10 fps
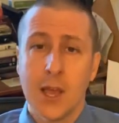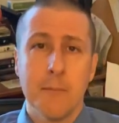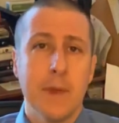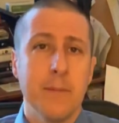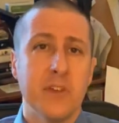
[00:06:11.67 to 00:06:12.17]

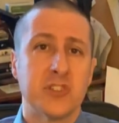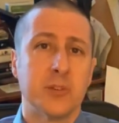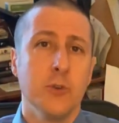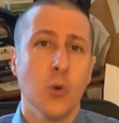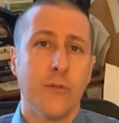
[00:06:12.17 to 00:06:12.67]
maybe there's
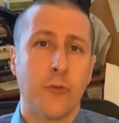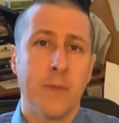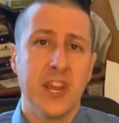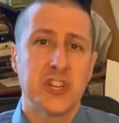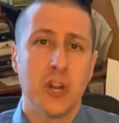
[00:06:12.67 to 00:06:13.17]
some new
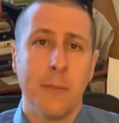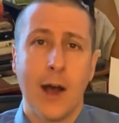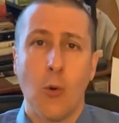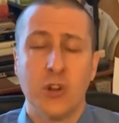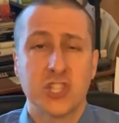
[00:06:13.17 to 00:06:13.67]
information
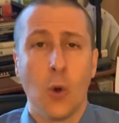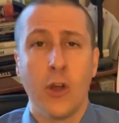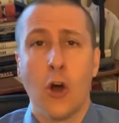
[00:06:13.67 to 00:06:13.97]
about what's going